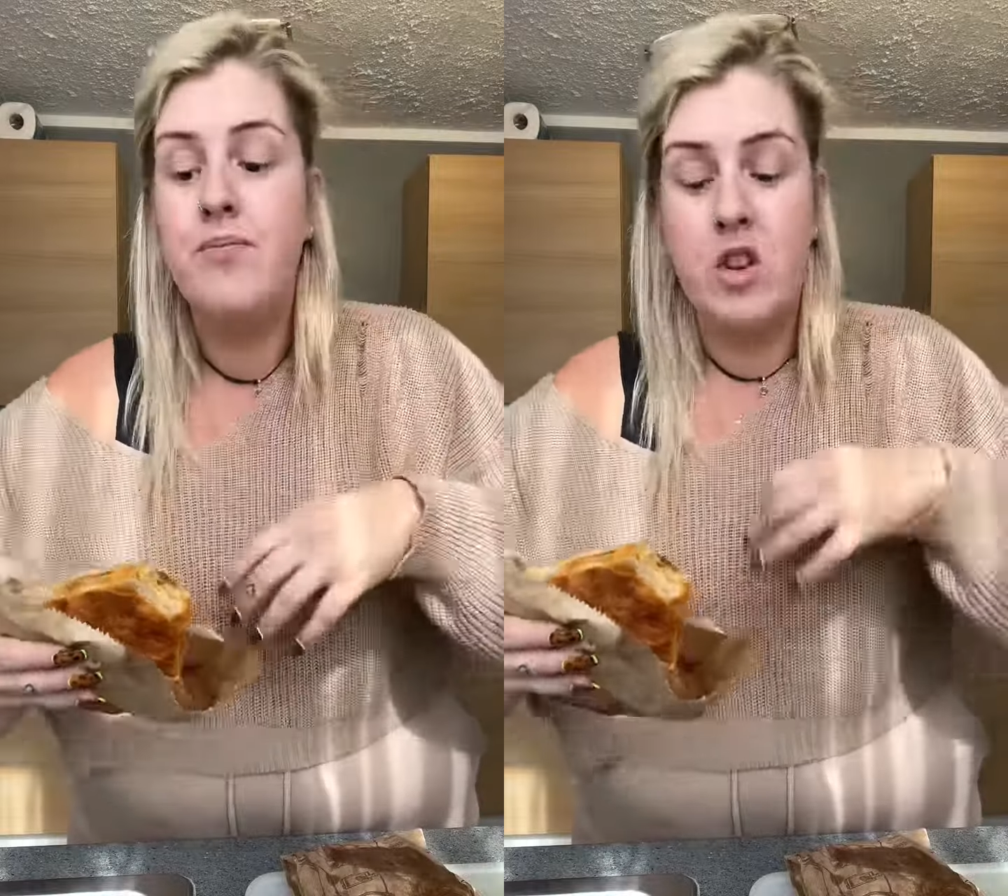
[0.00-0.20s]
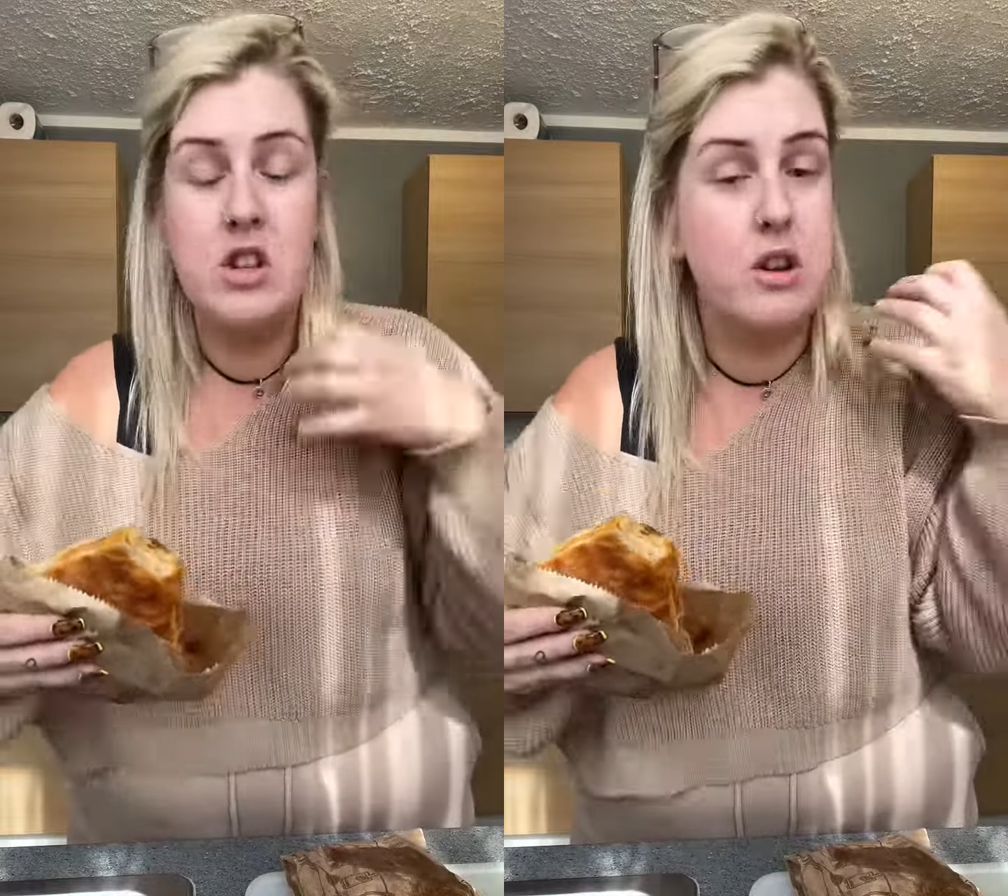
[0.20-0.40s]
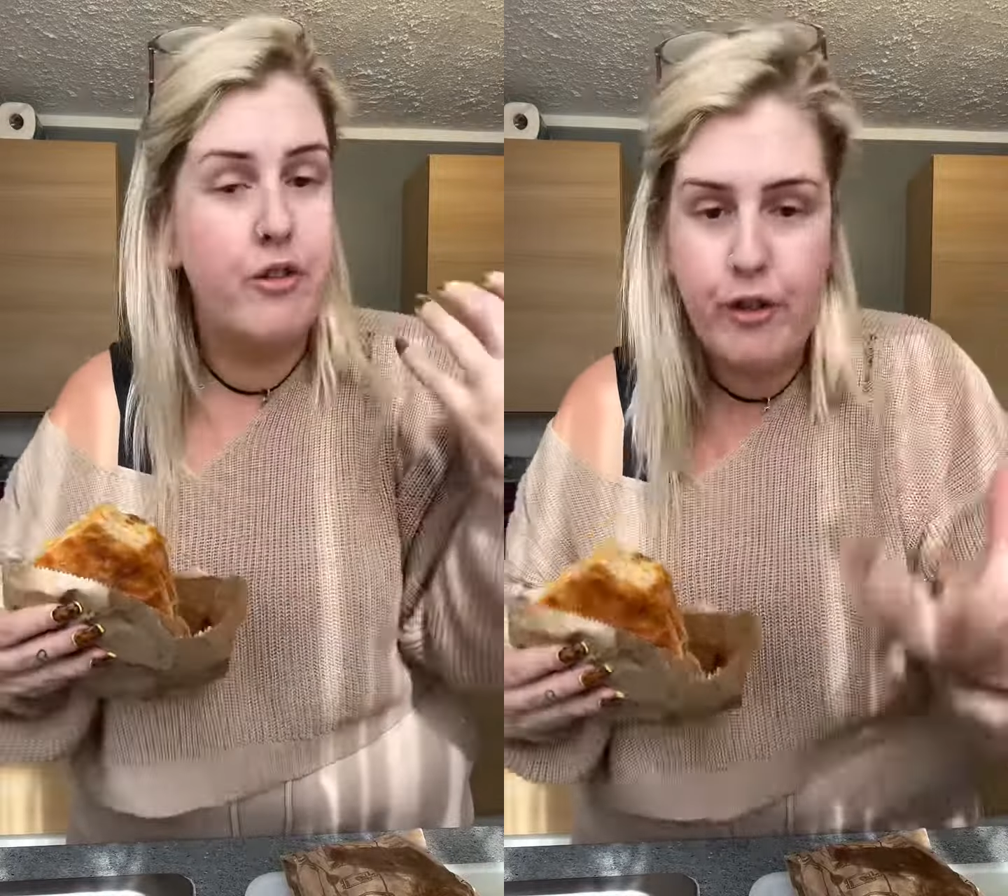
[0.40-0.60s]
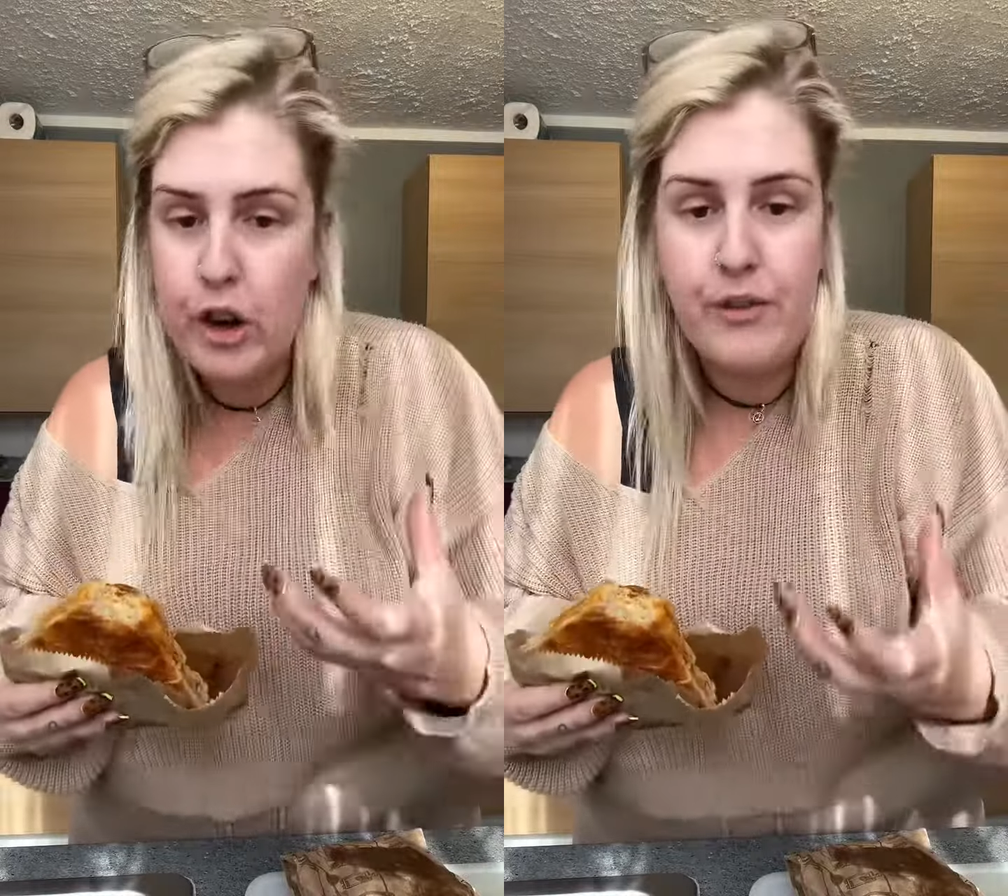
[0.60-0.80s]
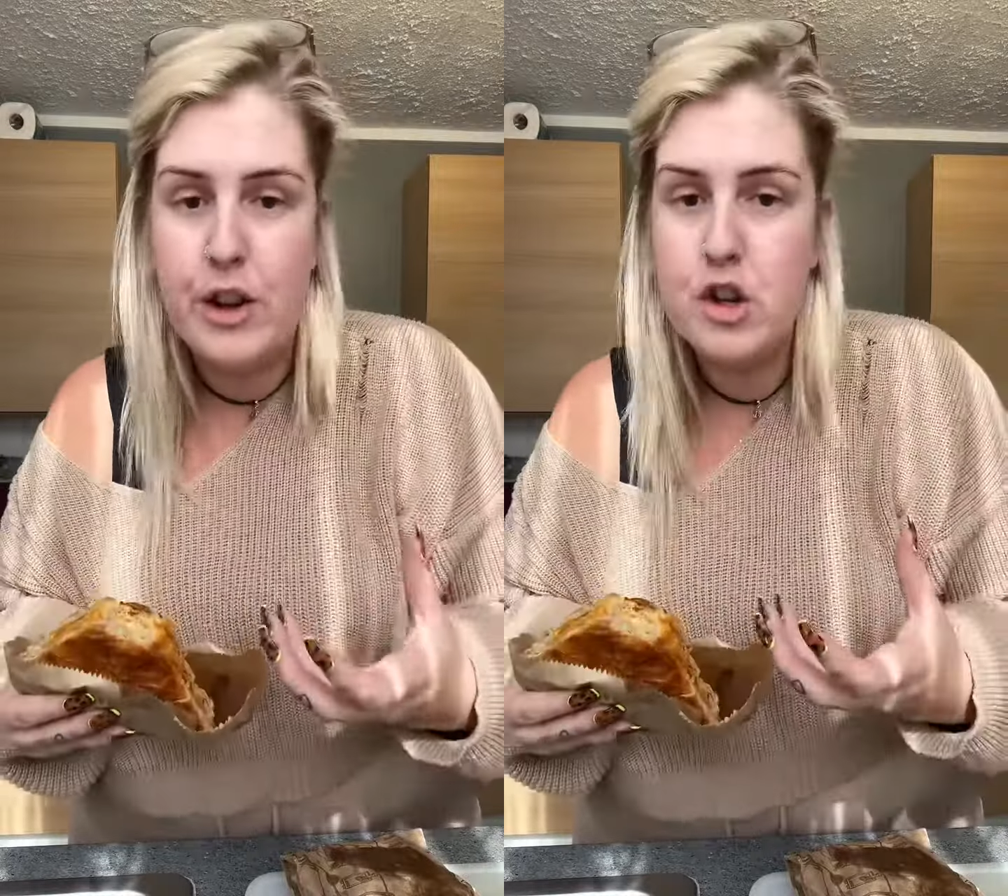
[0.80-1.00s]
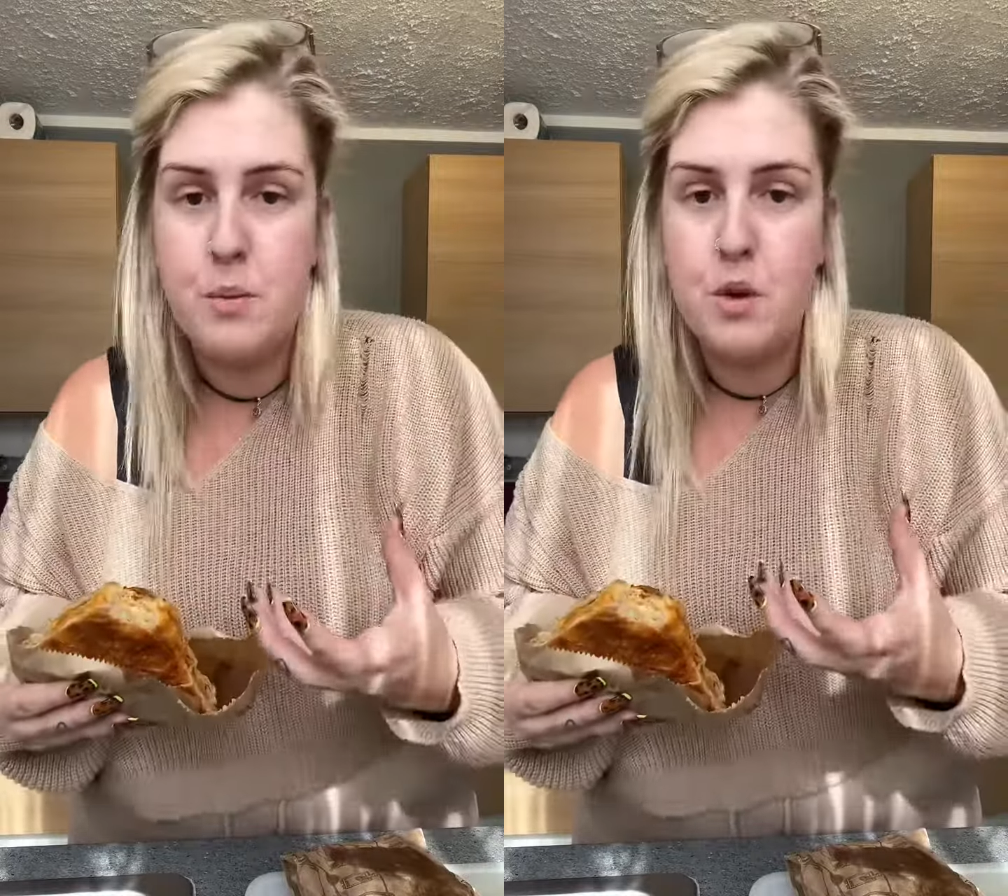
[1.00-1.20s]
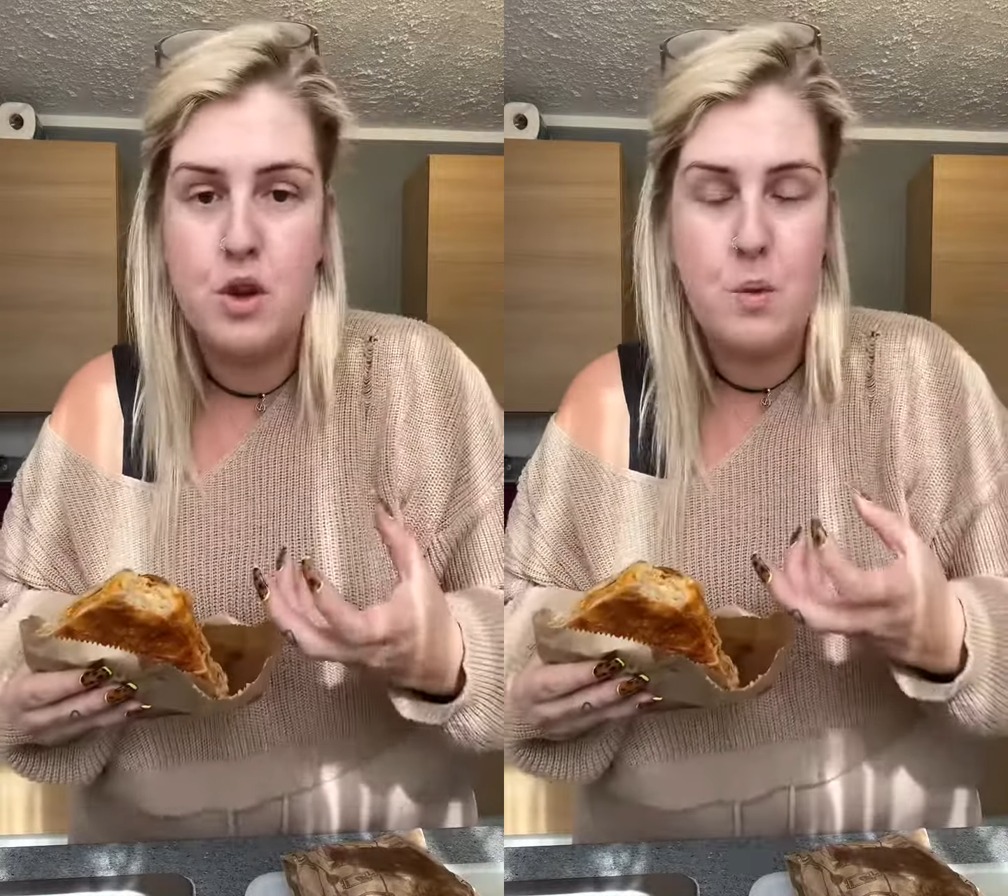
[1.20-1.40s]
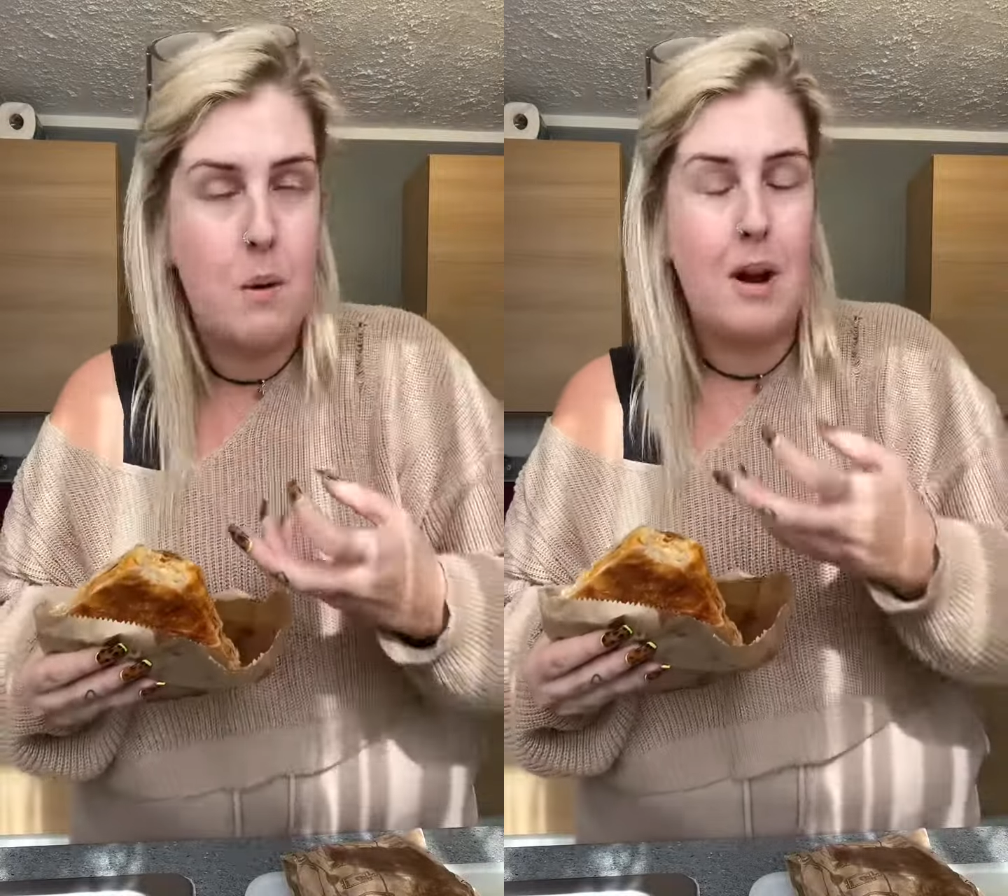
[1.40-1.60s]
because it's full of vegetables as well.